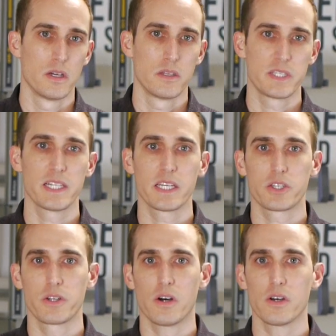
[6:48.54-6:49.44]
Ceilings
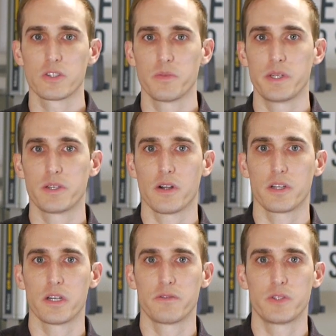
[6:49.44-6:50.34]
should also be tall
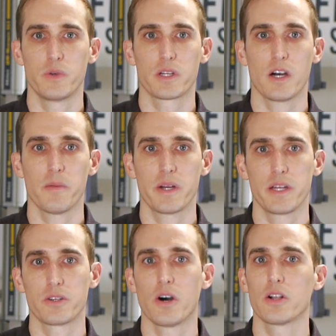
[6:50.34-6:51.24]
enough to
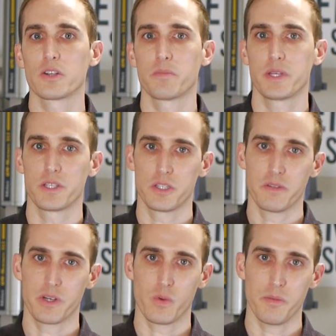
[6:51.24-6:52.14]
accommodate taller pieces
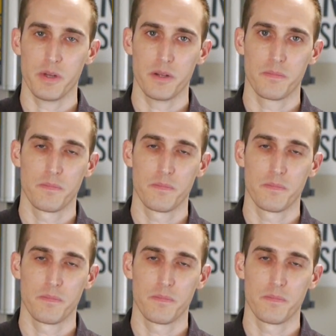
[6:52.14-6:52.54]
of equipment.